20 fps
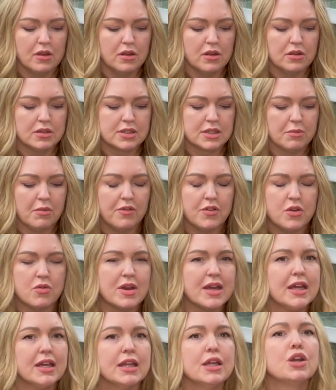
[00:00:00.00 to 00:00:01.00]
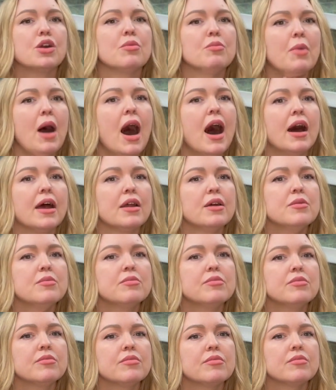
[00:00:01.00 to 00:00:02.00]
some of you hitting your
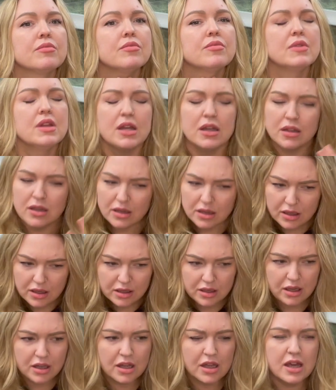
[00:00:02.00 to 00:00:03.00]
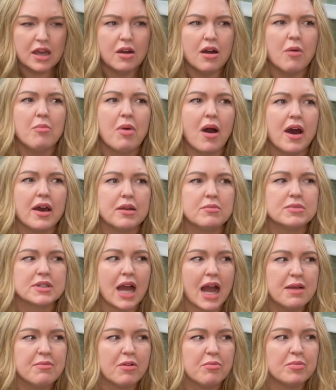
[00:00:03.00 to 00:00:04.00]
bottom, a bottom
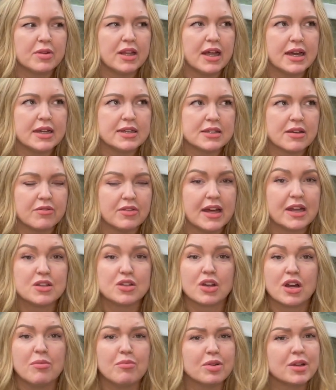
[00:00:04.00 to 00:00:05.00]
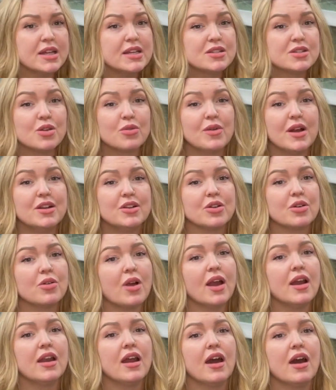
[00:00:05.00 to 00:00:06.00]
type of place of like complete surrender
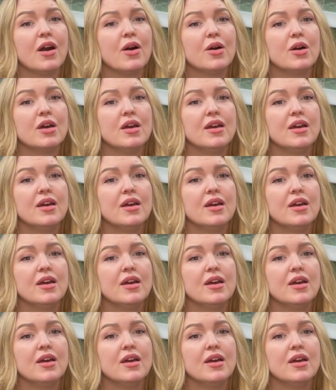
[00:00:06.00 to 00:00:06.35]
right now.